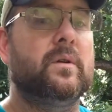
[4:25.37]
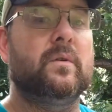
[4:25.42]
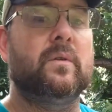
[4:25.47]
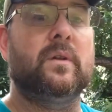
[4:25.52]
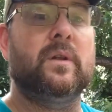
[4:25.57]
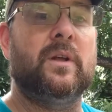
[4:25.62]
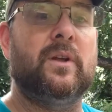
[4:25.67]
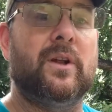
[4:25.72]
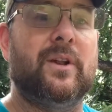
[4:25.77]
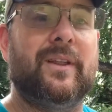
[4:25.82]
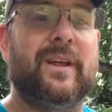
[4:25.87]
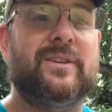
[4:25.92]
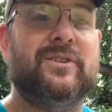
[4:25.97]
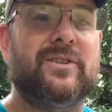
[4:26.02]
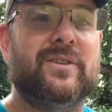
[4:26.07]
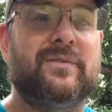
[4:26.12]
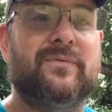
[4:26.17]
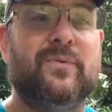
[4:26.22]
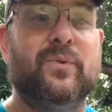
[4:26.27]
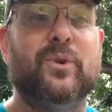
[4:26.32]
That's
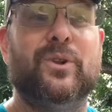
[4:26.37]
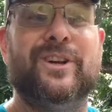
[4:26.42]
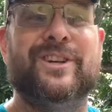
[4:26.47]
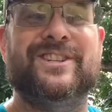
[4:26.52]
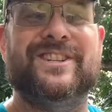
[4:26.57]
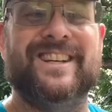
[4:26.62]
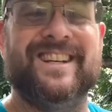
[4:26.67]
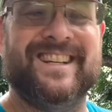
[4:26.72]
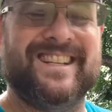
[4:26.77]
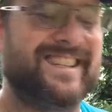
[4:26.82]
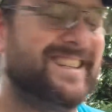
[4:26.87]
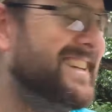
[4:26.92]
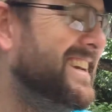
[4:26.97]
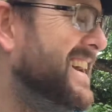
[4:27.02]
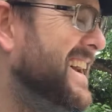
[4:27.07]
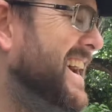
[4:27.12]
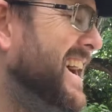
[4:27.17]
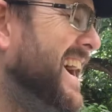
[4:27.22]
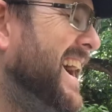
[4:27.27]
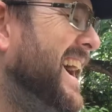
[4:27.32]
just foolishness.
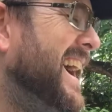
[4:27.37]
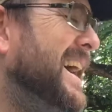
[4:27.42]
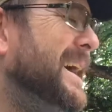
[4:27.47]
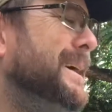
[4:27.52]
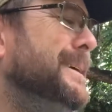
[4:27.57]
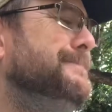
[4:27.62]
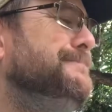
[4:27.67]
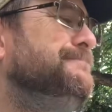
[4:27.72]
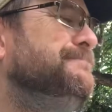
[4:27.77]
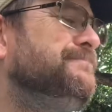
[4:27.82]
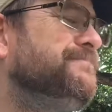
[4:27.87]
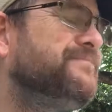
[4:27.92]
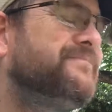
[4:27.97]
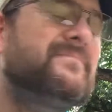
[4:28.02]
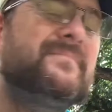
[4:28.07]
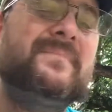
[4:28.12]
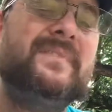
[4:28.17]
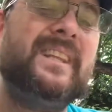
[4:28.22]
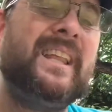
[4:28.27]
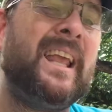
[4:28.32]
And
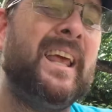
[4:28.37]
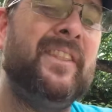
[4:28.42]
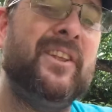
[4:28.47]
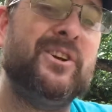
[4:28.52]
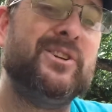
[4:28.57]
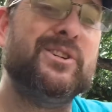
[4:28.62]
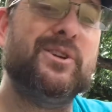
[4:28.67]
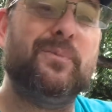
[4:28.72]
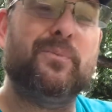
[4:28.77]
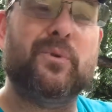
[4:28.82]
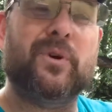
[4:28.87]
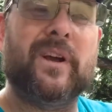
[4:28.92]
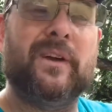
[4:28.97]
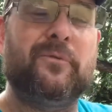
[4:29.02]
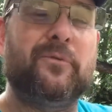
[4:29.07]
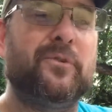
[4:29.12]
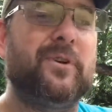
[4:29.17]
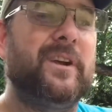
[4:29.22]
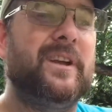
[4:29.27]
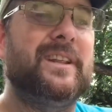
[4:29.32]
there's no
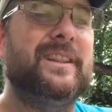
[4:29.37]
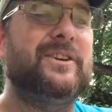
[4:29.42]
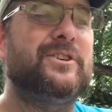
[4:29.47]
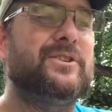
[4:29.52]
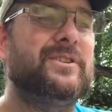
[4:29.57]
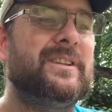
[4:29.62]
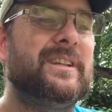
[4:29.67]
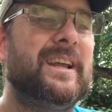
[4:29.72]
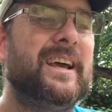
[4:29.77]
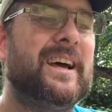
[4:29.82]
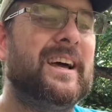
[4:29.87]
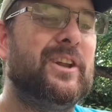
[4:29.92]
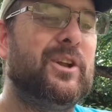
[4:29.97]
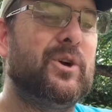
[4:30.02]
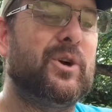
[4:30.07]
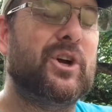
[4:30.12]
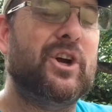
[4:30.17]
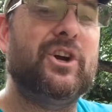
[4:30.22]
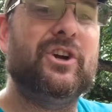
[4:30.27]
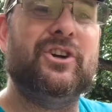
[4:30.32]
bravery, there's no
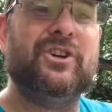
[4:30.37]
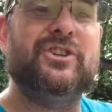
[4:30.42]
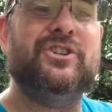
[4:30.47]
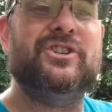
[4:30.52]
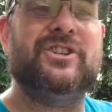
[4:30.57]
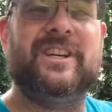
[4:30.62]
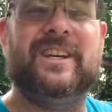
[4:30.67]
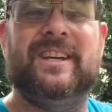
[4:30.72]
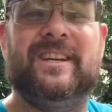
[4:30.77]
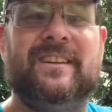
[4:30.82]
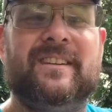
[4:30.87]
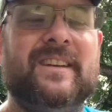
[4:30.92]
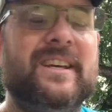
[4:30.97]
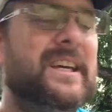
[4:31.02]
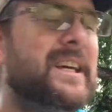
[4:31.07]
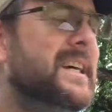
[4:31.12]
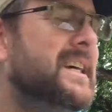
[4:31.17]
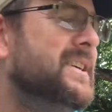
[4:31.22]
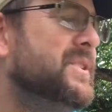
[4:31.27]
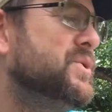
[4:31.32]
courage in
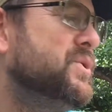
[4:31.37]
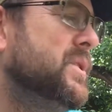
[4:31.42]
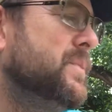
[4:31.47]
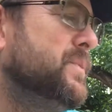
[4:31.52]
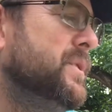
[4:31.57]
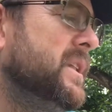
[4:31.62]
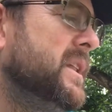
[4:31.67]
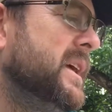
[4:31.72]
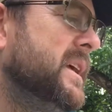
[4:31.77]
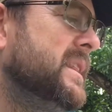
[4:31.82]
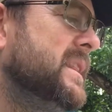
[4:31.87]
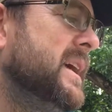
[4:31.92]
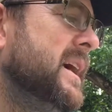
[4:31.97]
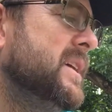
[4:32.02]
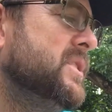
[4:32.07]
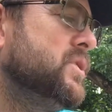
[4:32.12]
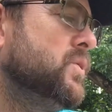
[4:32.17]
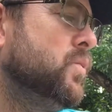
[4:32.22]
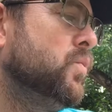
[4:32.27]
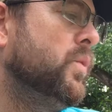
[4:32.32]
something like that.
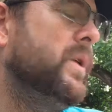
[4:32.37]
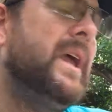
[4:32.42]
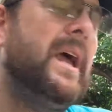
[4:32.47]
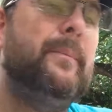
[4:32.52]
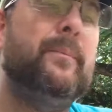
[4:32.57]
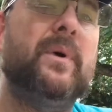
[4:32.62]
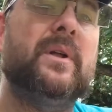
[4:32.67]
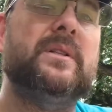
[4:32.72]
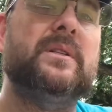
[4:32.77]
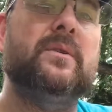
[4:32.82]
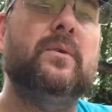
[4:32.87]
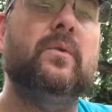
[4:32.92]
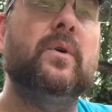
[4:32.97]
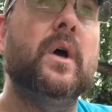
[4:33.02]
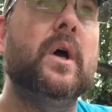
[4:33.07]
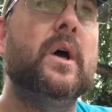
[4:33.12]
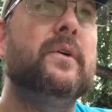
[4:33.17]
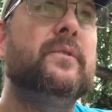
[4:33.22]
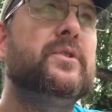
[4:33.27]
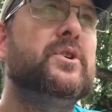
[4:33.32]
So but to
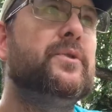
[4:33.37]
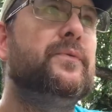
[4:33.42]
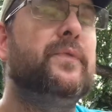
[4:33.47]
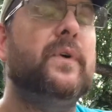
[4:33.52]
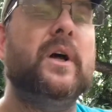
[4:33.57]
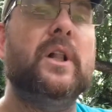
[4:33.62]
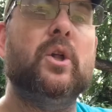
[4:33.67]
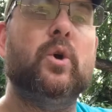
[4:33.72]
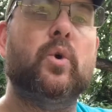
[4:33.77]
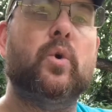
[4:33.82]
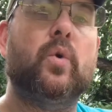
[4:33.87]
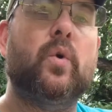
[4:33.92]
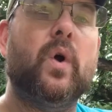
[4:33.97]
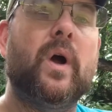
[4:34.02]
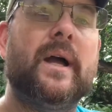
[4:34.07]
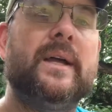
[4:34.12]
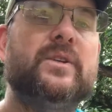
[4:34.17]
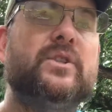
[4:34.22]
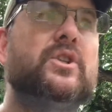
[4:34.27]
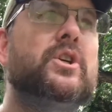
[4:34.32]
follow
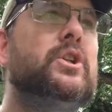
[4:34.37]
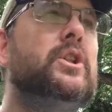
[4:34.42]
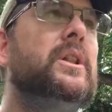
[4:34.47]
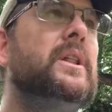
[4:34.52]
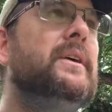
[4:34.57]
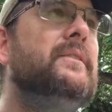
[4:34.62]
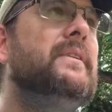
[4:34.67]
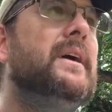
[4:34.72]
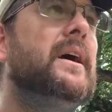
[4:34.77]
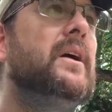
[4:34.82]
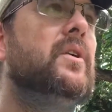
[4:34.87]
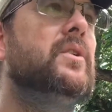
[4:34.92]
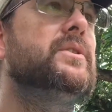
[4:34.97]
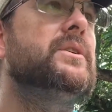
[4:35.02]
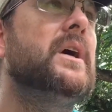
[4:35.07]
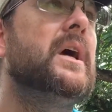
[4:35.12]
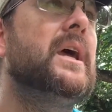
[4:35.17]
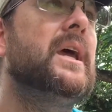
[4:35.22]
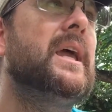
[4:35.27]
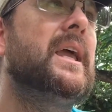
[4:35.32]
Christ, to live out
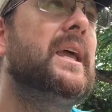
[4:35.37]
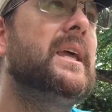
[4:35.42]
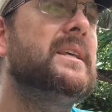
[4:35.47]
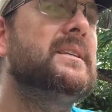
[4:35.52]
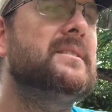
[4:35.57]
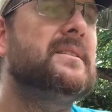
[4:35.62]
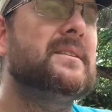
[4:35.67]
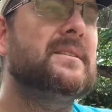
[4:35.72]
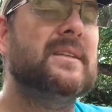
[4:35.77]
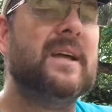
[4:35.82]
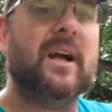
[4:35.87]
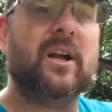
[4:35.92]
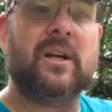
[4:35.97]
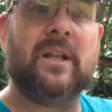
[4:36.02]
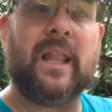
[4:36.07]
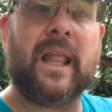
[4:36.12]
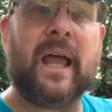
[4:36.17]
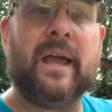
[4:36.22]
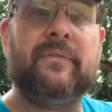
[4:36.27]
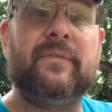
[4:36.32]
his desired
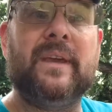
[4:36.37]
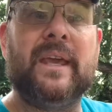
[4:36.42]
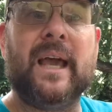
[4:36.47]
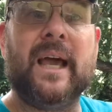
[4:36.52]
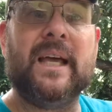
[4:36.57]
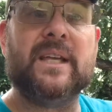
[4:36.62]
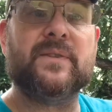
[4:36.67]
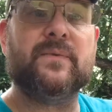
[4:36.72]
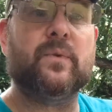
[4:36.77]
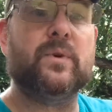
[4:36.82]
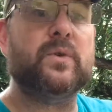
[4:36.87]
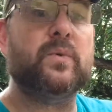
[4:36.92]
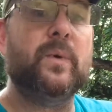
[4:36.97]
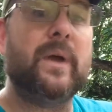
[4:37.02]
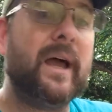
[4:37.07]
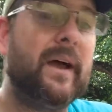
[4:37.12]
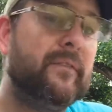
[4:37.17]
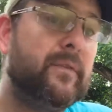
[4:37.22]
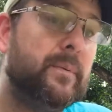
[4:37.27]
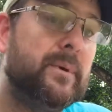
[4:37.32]
life he has for us, we
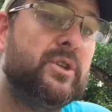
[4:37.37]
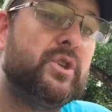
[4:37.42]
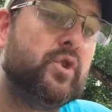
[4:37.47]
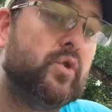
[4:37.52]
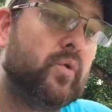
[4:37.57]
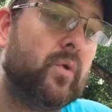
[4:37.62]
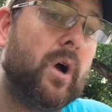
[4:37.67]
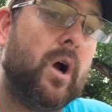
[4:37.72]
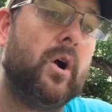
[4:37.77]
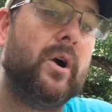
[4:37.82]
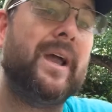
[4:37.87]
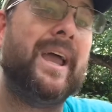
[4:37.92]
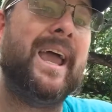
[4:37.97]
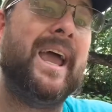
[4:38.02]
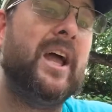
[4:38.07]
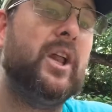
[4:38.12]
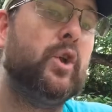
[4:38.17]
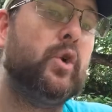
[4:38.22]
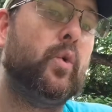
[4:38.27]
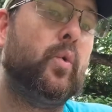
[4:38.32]
have to be strong
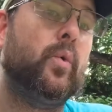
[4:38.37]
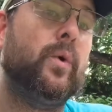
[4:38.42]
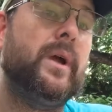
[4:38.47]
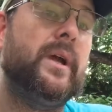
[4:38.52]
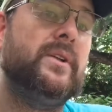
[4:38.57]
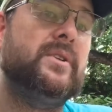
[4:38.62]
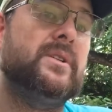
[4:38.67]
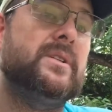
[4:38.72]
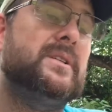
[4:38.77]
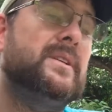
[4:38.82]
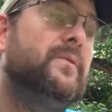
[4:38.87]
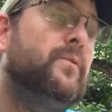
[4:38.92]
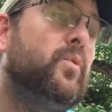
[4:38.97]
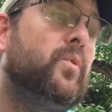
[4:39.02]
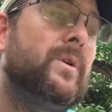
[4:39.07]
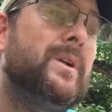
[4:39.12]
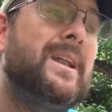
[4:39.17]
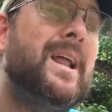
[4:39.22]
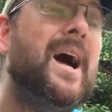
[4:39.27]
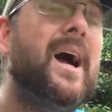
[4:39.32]
and courageous. If we're
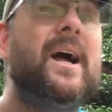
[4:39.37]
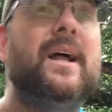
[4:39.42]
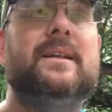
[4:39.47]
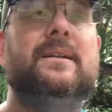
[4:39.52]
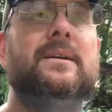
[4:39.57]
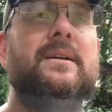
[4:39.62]
not,